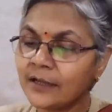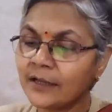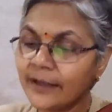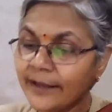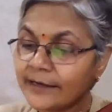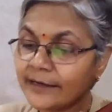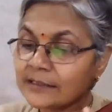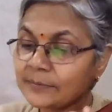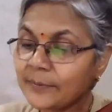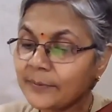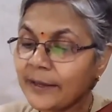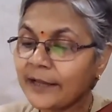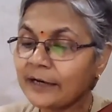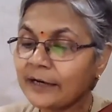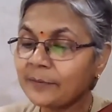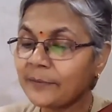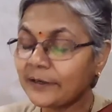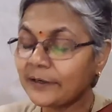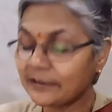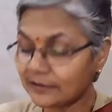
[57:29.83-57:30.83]

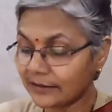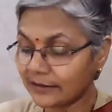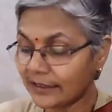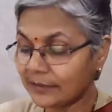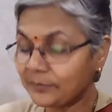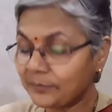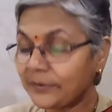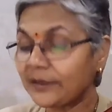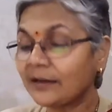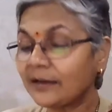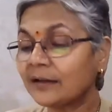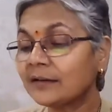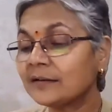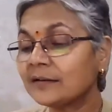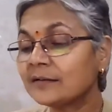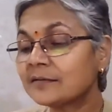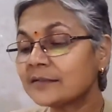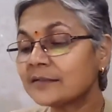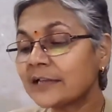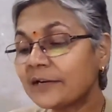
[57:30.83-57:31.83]
experiment can be
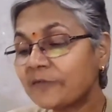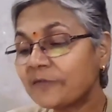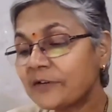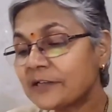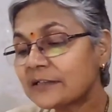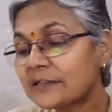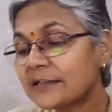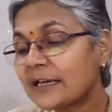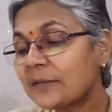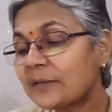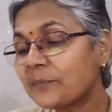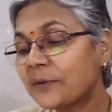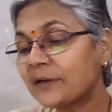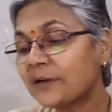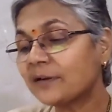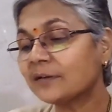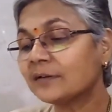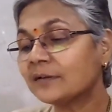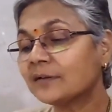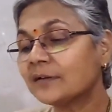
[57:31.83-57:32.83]
done, surveys can be
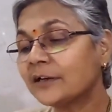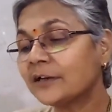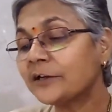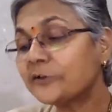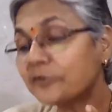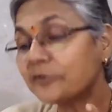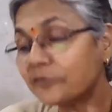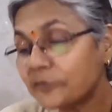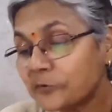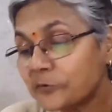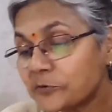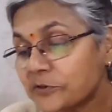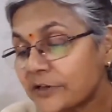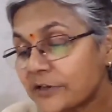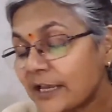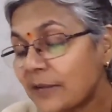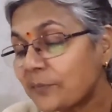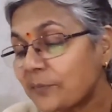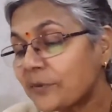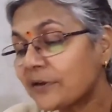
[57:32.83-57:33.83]
done, interviews
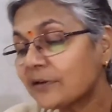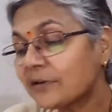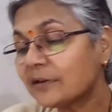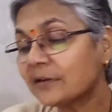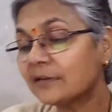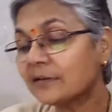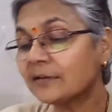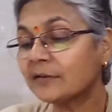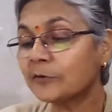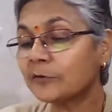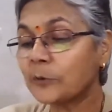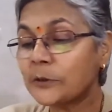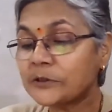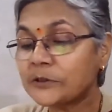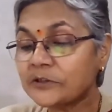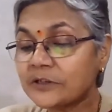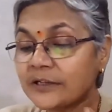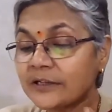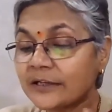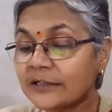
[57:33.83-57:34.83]
can be done,
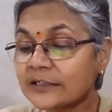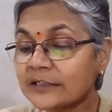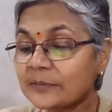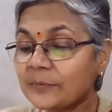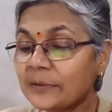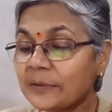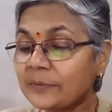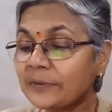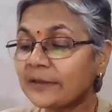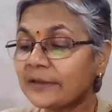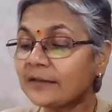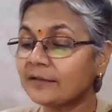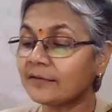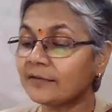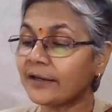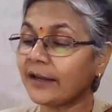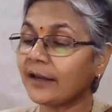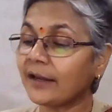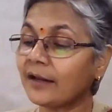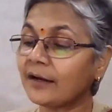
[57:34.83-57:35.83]
questionnaires may be
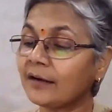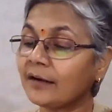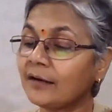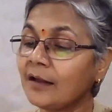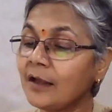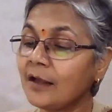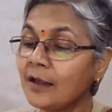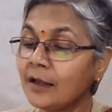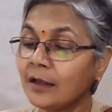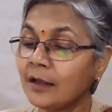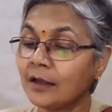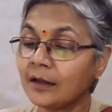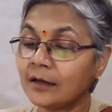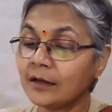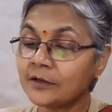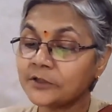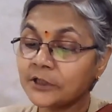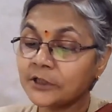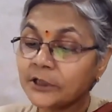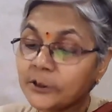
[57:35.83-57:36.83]
taken,
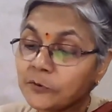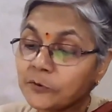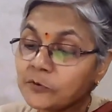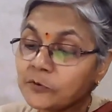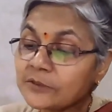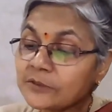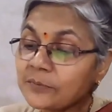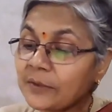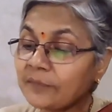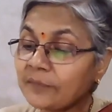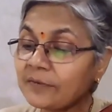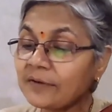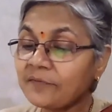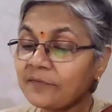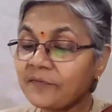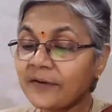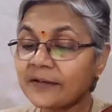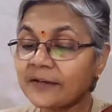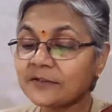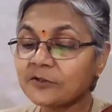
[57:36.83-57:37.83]
schedules may be
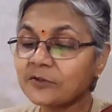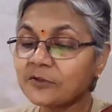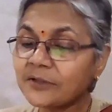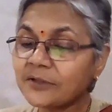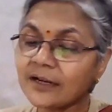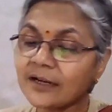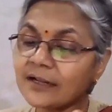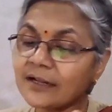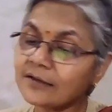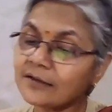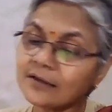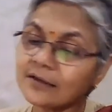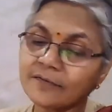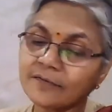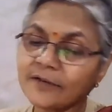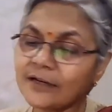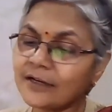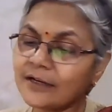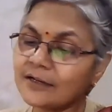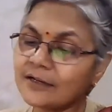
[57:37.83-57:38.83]
fixed. So there are
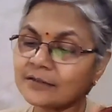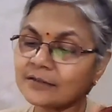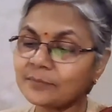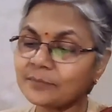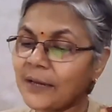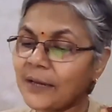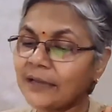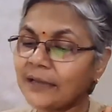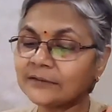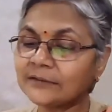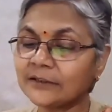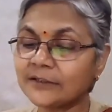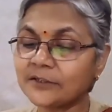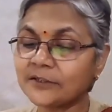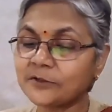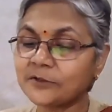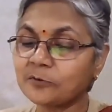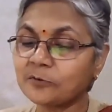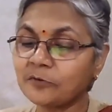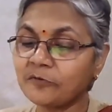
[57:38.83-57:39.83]
various
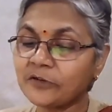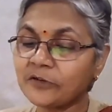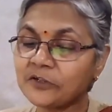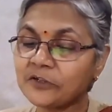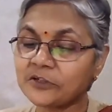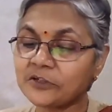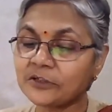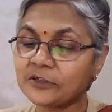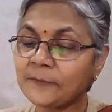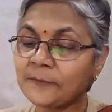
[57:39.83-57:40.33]
methods through which